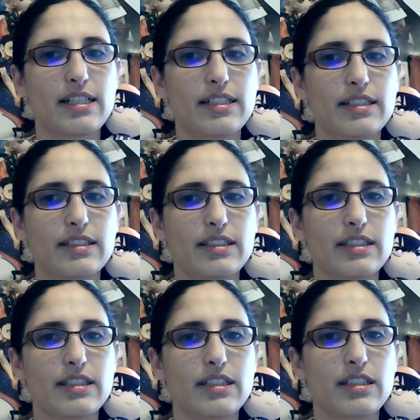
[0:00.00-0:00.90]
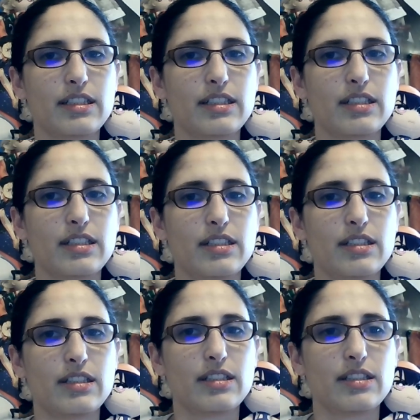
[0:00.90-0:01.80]

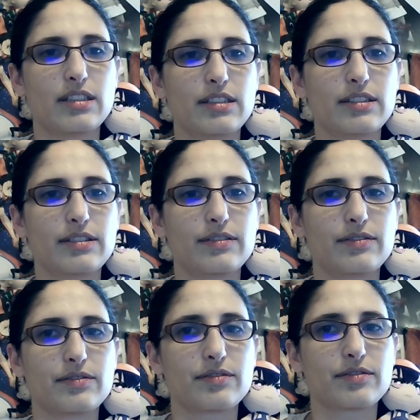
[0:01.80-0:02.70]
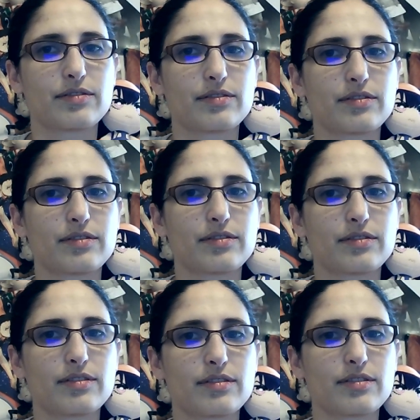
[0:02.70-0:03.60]

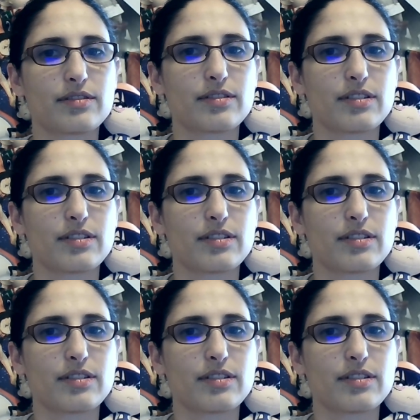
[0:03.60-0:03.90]
Nobody speaks.